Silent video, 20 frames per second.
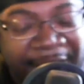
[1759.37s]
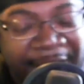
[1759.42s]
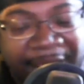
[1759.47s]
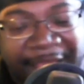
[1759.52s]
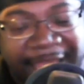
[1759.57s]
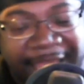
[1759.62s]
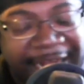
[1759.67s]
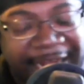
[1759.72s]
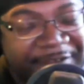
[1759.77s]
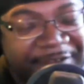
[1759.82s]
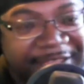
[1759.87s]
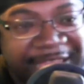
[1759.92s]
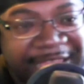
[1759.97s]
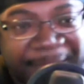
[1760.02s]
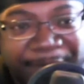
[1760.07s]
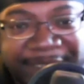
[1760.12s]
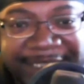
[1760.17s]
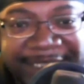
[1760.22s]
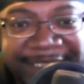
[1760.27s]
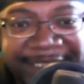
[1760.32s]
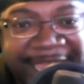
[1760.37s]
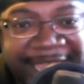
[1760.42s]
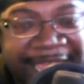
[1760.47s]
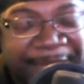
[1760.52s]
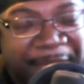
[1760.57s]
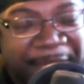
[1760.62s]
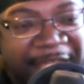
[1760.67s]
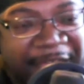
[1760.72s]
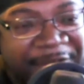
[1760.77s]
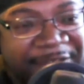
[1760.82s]
and everything was the
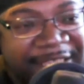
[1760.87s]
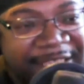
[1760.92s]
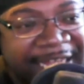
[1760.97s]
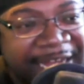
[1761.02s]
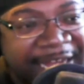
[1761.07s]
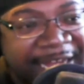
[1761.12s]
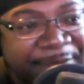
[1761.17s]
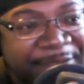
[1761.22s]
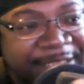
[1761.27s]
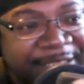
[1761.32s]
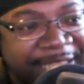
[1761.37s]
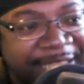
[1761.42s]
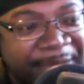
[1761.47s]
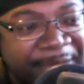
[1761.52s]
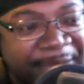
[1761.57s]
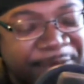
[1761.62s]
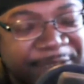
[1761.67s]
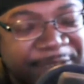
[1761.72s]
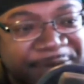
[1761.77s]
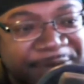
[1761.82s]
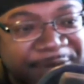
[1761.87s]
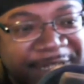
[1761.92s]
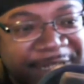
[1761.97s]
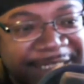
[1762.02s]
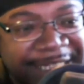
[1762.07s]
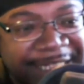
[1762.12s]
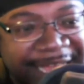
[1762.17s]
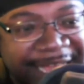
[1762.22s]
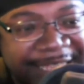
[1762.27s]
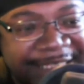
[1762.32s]
same, everything that was the same as it was
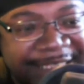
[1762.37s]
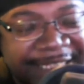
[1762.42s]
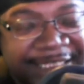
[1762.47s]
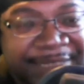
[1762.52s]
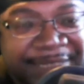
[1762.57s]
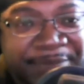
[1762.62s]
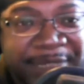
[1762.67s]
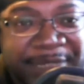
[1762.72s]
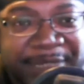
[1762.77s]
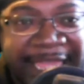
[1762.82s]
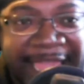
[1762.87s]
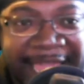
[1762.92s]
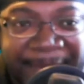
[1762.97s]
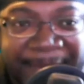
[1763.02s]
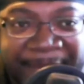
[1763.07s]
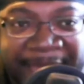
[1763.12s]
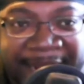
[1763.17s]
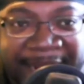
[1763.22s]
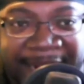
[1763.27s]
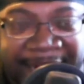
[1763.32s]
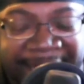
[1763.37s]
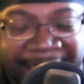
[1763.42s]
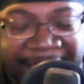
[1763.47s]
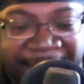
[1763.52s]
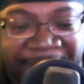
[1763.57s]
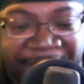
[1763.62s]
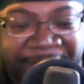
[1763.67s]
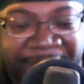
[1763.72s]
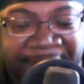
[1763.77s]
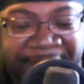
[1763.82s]
last season, but Cam had
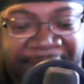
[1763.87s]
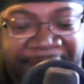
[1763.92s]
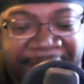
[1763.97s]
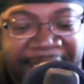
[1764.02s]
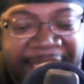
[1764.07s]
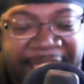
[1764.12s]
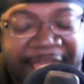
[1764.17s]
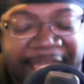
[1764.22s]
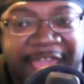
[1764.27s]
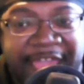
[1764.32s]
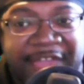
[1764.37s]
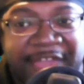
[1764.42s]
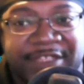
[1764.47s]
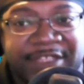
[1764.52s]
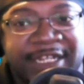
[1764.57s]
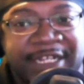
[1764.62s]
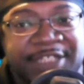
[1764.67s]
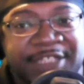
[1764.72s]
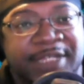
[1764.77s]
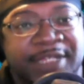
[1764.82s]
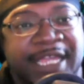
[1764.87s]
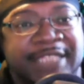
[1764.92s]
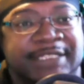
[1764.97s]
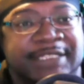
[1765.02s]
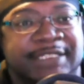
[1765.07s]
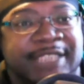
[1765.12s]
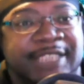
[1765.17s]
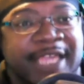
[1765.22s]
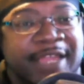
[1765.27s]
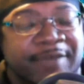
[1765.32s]
left, everything that you guys
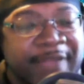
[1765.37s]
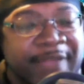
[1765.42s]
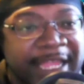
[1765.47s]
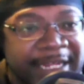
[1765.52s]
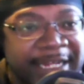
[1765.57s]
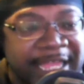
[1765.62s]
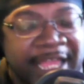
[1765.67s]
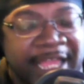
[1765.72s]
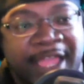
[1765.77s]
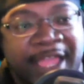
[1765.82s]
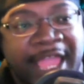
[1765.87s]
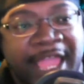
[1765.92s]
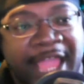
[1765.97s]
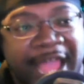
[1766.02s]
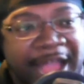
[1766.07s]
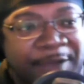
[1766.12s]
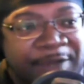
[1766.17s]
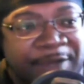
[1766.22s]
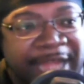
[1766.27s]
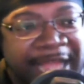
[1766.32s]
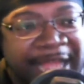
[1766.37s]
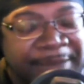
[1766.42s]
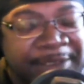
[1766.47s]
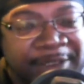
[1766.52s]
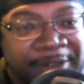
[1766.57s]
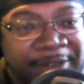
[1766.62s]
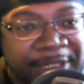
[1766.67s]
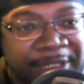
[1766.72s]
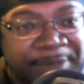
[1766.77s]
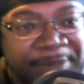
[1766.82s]
are saying right now, I would
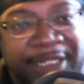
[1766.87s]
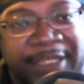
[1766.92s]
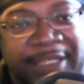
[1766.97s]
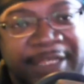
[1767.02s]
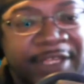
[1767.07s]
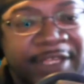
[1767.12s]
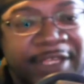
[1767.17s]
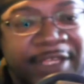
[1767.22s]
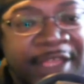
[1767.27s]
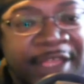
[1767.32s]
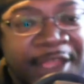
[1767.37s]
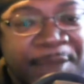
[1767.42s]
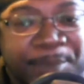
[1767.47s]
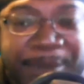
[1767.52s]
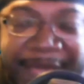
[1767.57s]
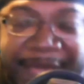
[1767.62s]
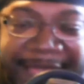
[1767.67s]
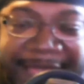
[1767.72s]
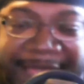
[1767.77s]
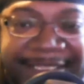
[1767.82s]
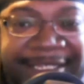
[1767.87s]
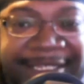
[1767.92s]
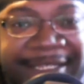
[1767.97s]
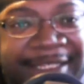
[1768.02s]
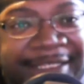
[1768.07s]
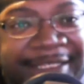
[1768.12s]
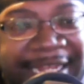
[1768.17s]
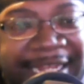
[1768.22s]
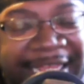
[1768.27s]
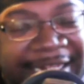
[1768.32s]
absolutely believe it. But
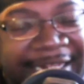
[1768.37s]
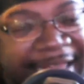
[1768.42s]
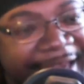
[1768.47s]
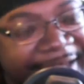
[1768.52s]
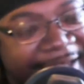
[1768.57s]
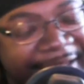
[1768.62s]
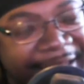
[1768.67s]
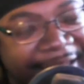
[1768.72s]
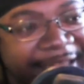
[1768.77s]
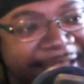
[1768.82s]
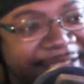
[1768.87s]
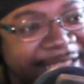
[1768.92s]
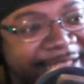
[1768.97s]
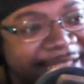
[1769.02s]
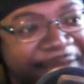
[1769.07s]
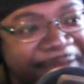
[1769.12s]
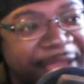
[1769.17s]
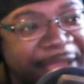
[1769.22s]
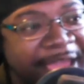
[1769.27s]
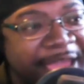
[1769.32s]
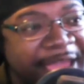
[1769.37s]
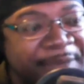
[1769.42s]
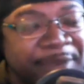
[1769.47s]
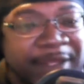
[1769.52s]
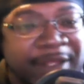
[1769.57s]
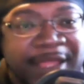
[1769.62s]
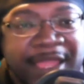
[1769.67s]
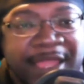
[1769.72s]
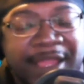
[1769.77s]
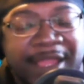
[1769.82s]
that ain't the case. That ain't what
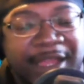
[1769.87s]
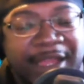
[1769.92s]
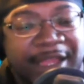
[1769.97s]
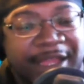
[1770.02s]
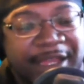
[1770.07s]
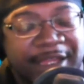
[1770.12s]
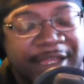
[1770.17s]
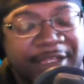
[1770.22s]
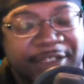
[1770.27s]
happened. And